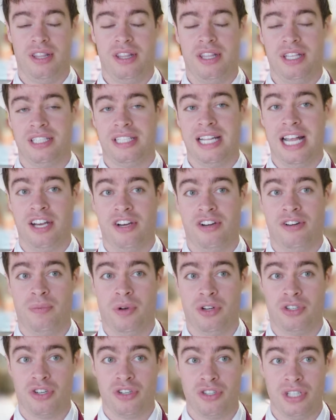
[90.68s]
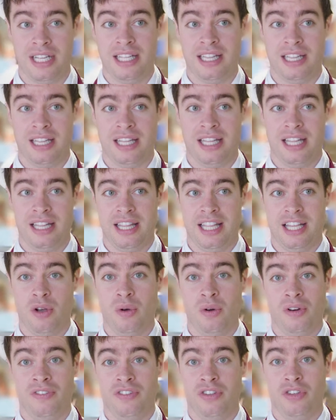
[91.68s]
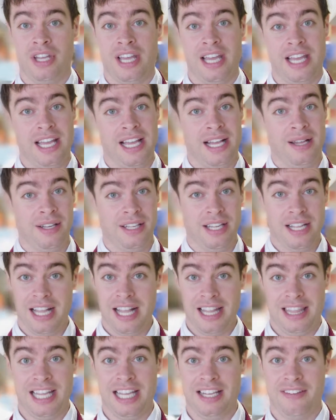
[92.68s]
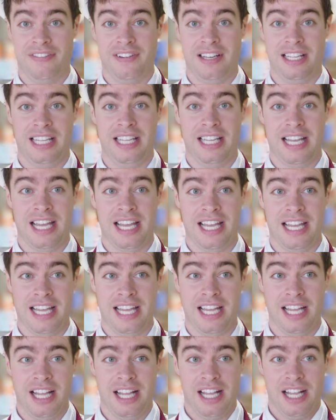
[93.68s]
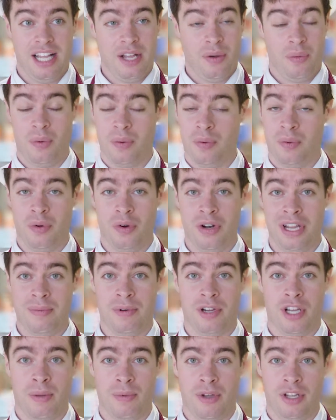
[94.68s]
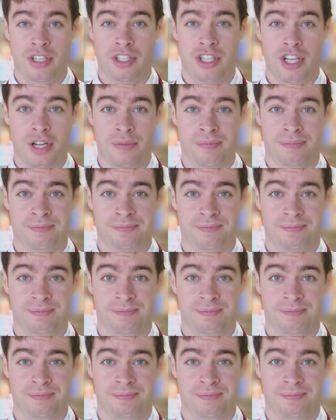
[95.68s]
the standard of butchers in the whole of the UK, and thankfully we were able to come out on top.